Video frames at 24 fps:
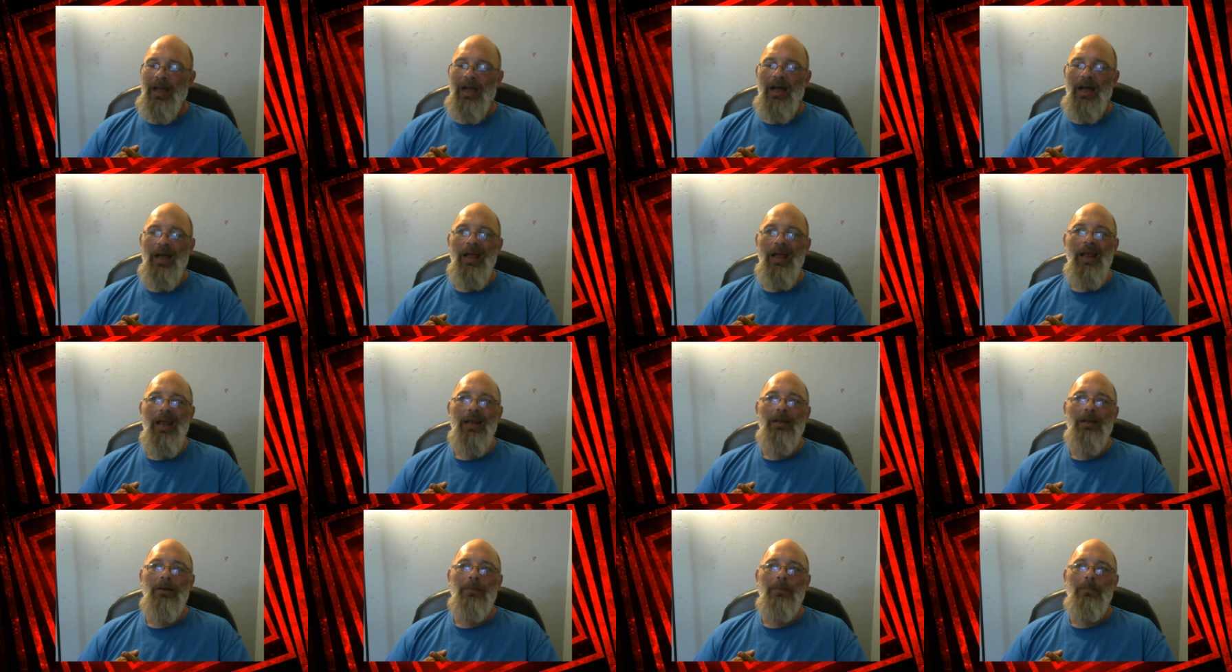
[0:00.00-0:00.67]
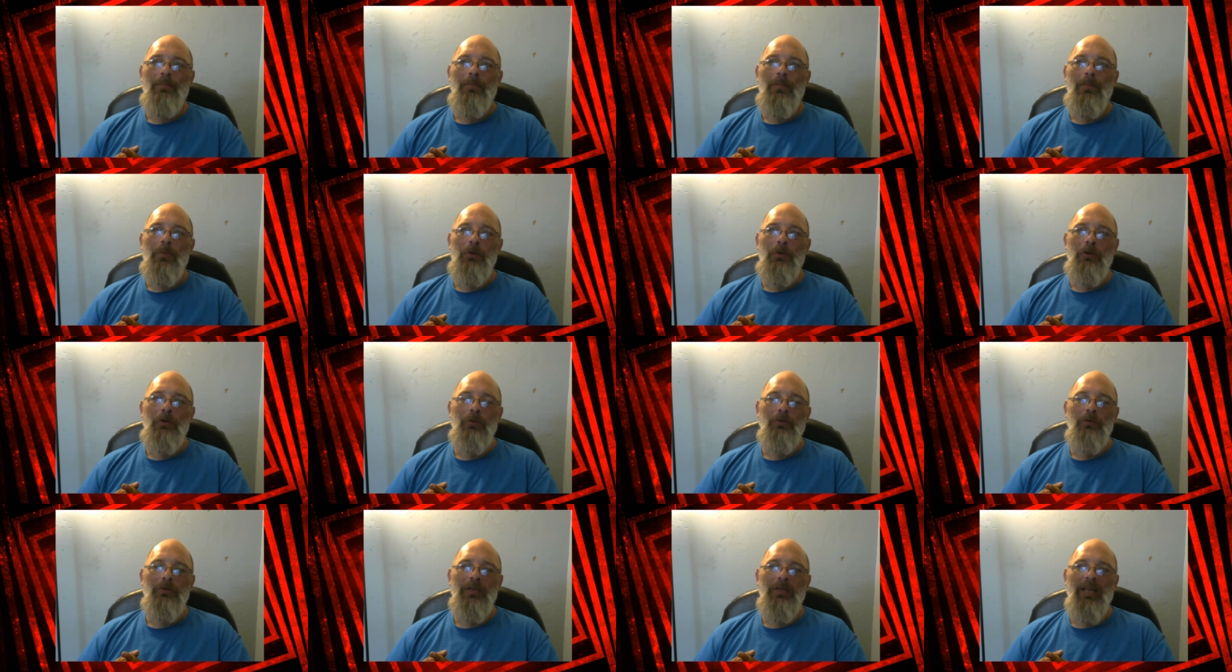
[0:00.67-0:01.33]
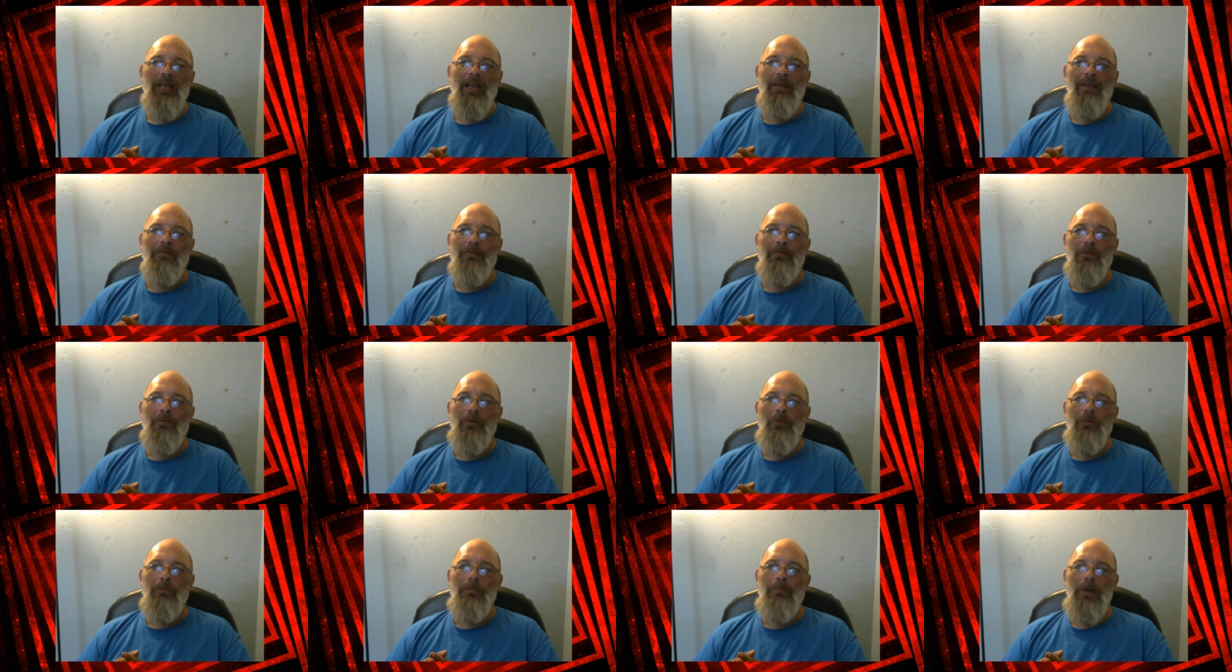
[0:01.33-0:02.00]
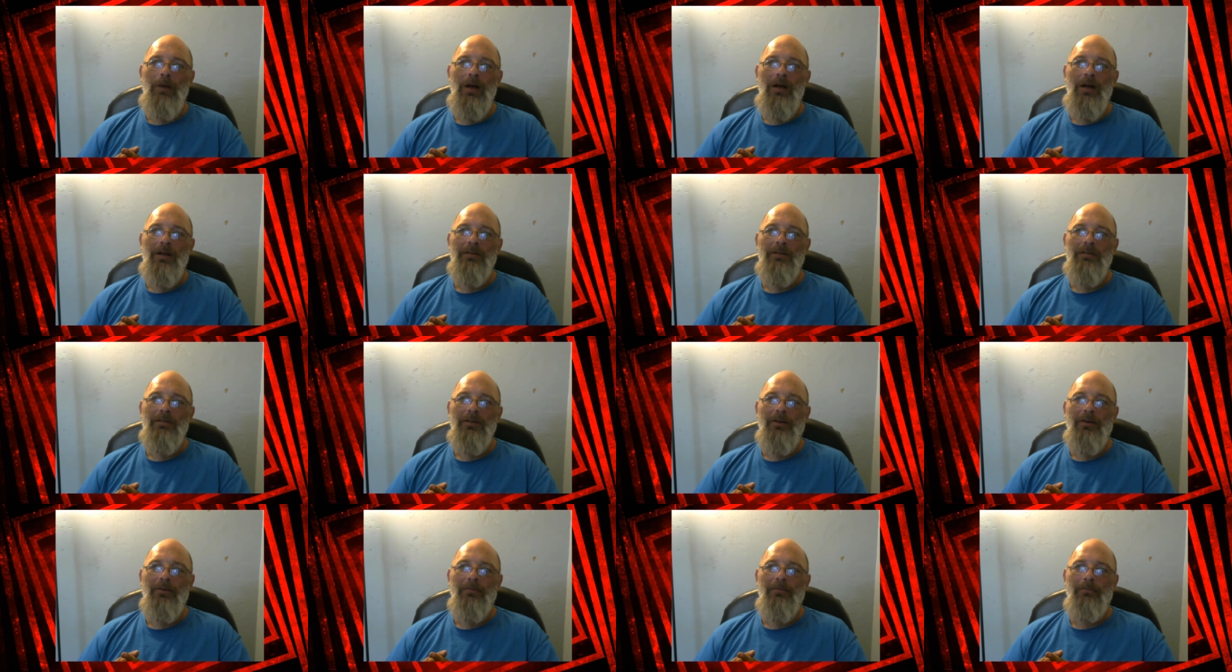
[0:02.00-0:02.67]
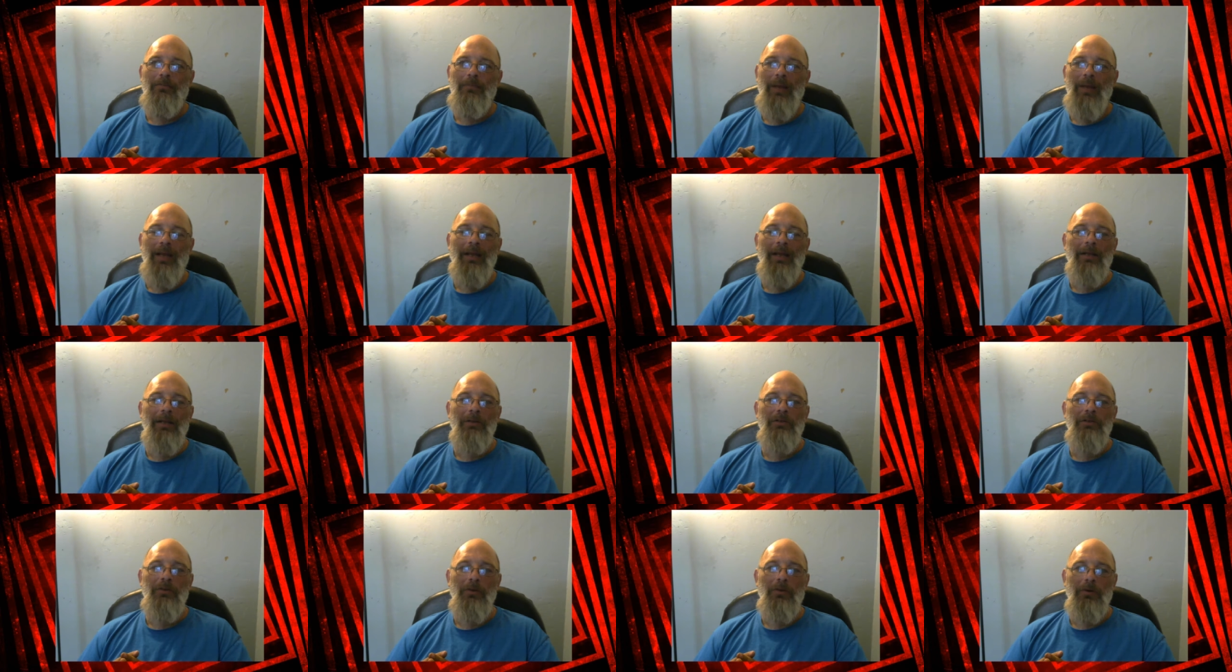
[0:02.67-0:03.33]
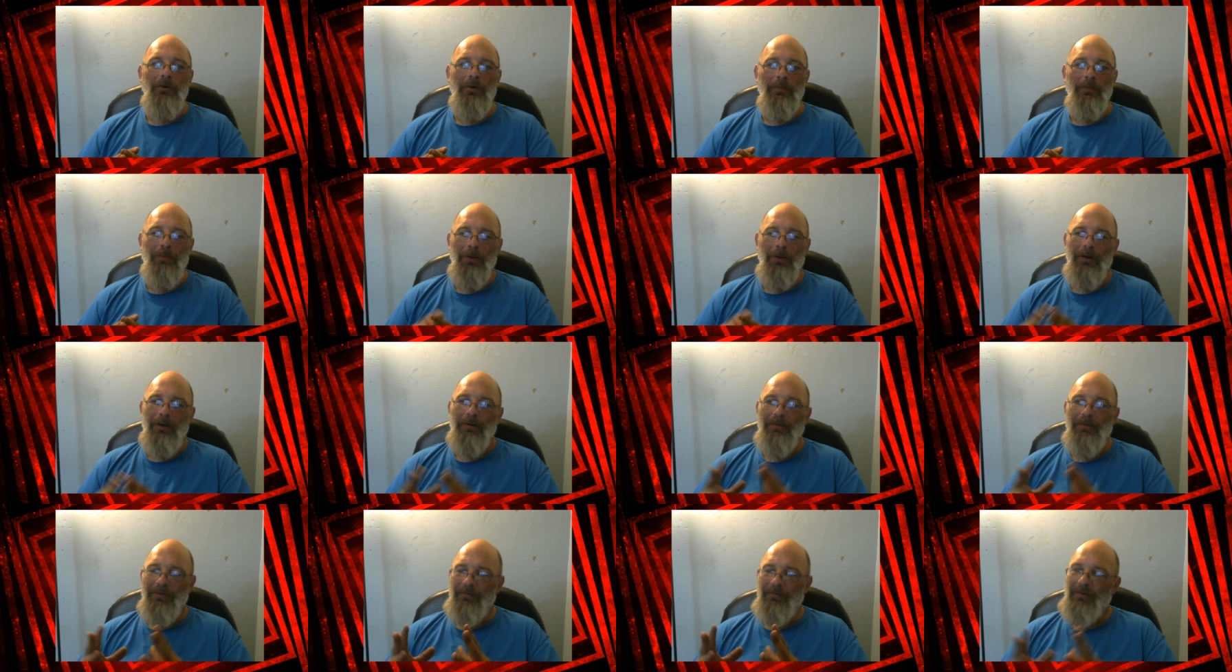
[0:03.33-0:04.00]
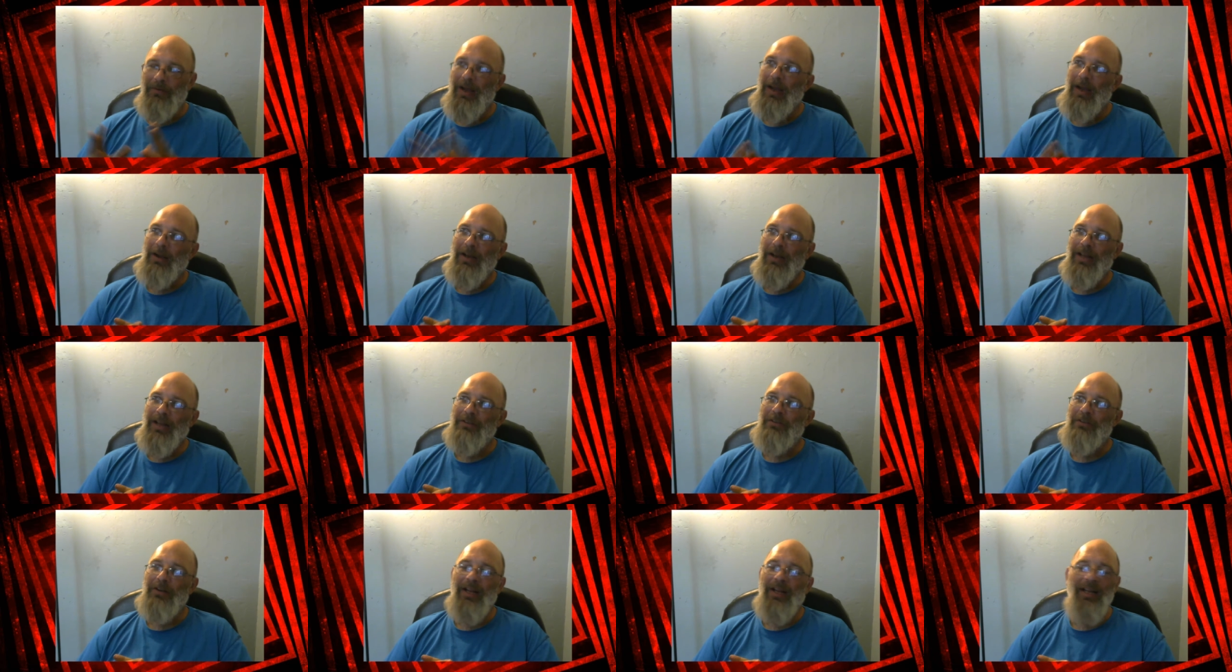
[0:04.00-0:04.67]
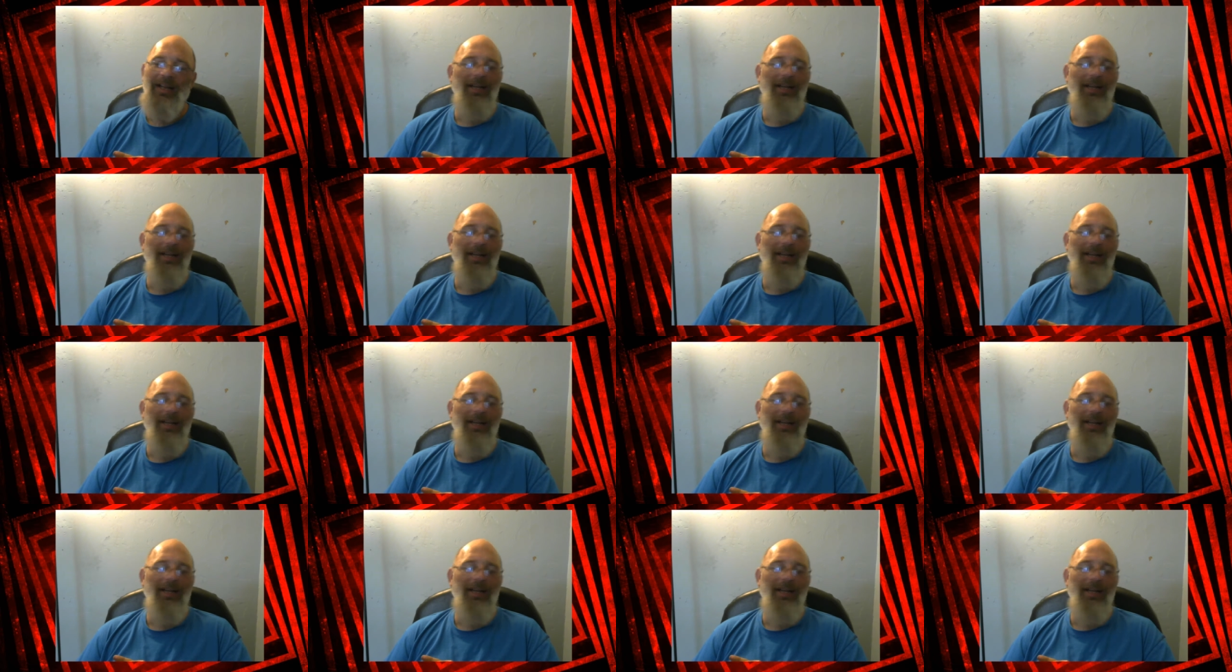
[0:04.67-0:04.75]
ended up using a full box of baking soda to put out the fire yesterday,